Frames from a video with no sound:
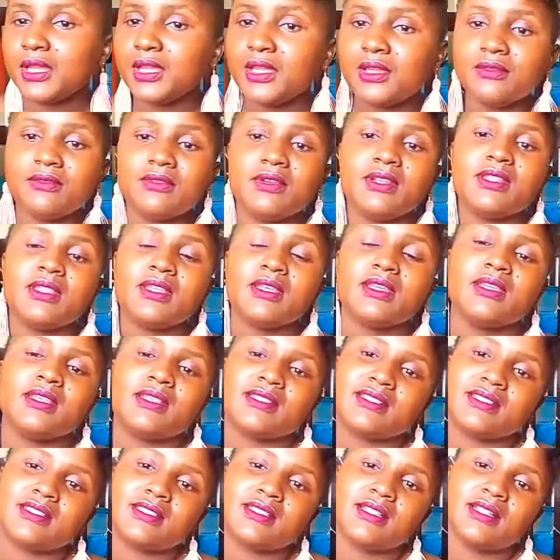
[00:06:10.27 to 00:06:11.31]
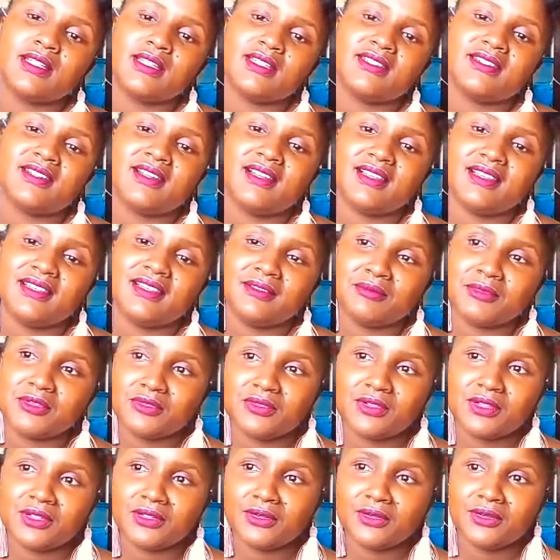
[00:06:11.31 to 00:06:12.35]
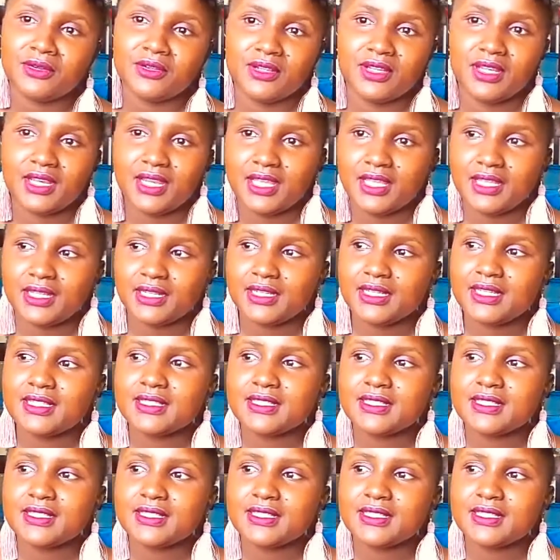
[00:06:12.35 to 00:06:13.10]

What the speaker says: Everything is literally moving online.